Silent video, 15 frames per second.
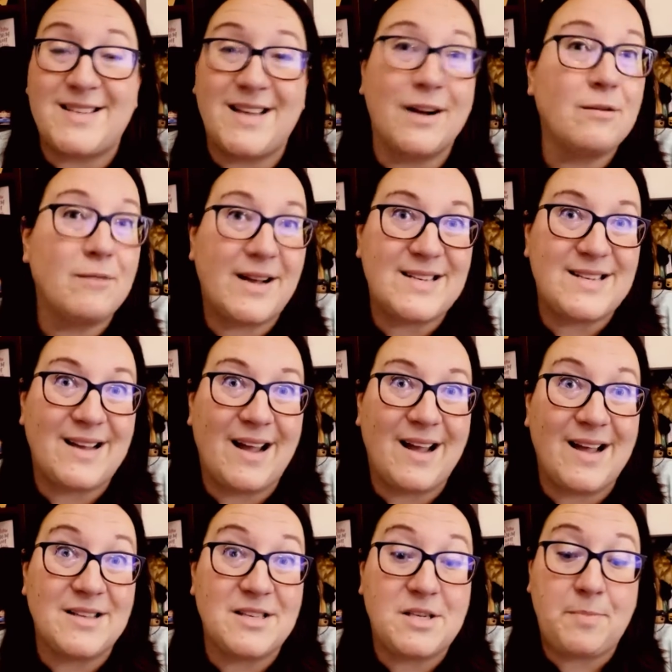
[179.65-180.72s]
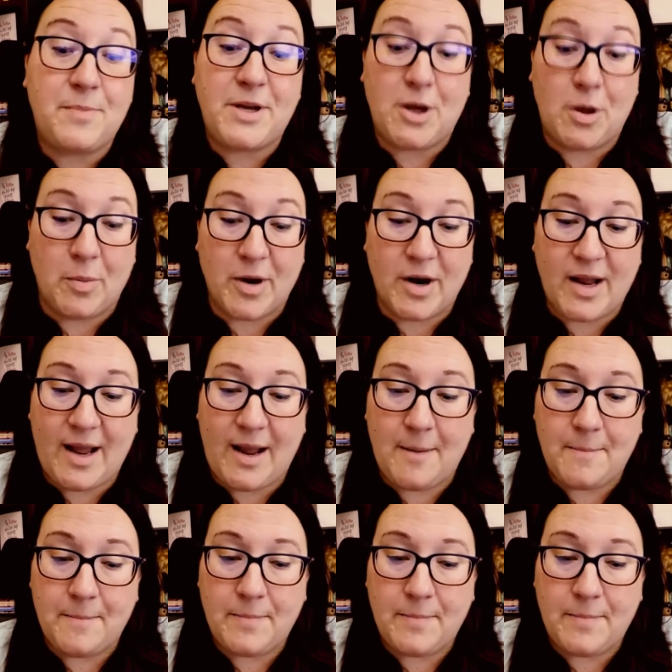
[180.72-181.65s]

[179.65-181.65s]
they're racing against puberty.